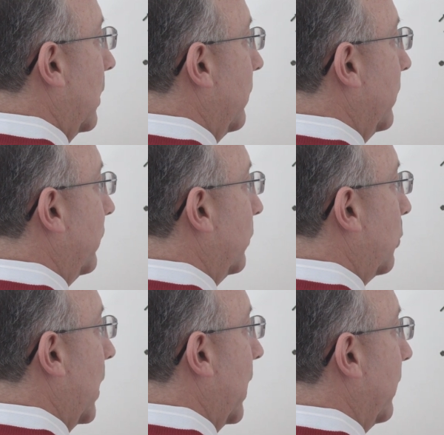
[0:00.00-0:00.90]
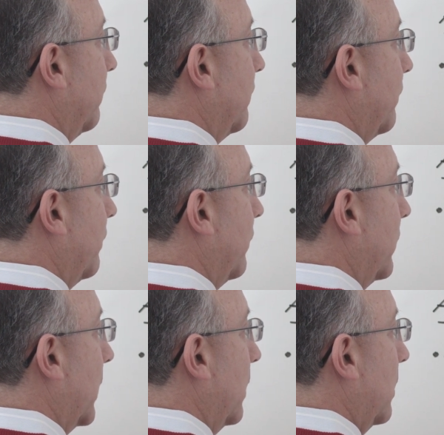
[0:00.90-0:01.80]
And this is why
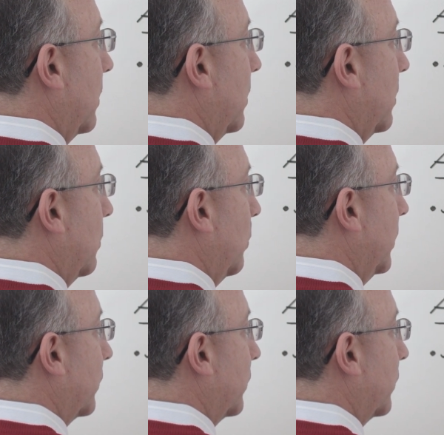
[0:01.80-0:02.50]
we